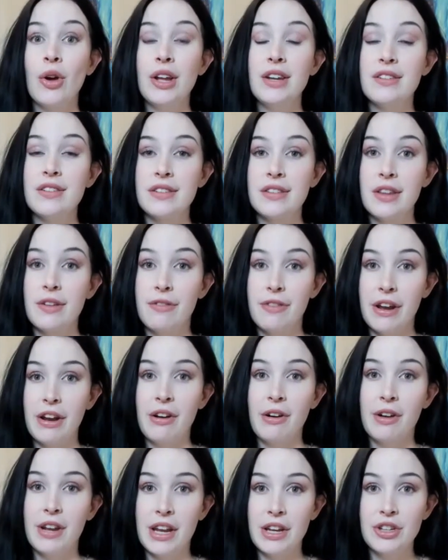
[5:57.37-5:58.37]
It's the
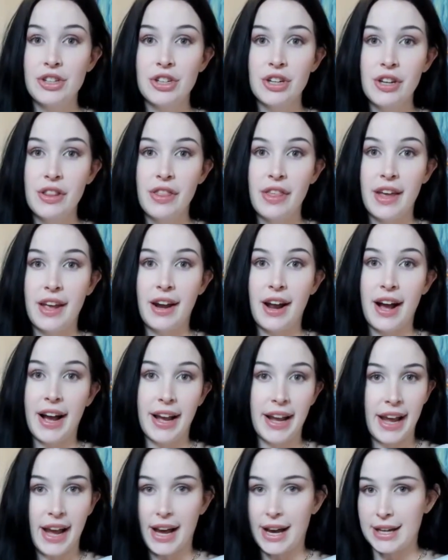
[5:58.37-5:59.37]
variation that
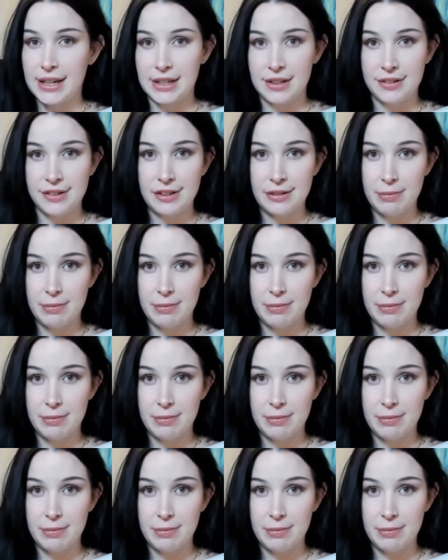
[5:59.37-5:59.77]
I had in